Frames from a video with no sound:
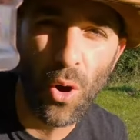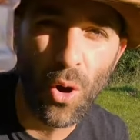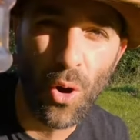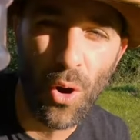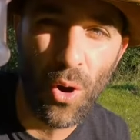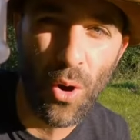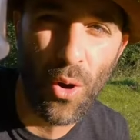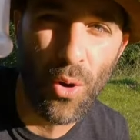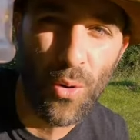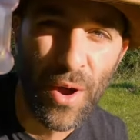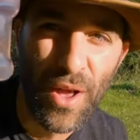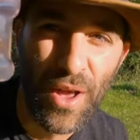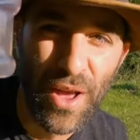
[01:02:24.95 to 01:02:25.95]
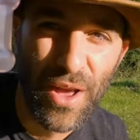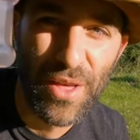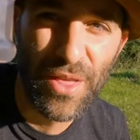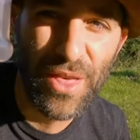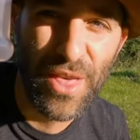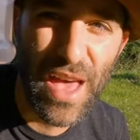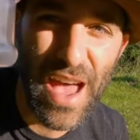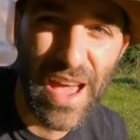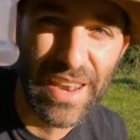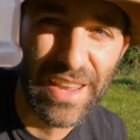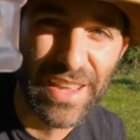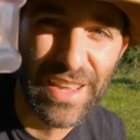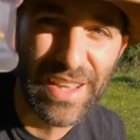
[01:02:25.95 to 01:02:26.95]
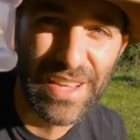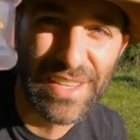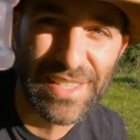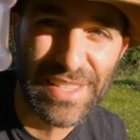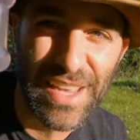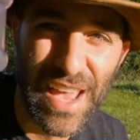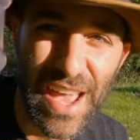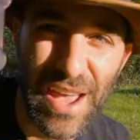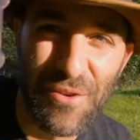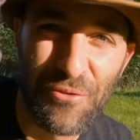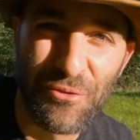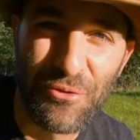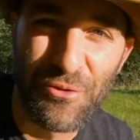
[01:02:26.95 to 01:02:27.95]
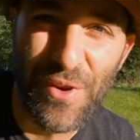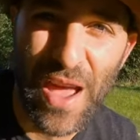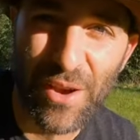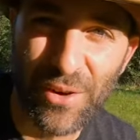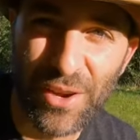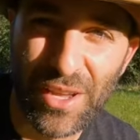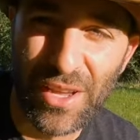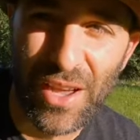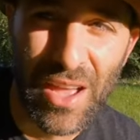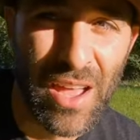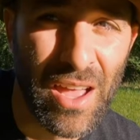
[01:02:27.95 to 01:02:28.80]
ho, ho. That is a very,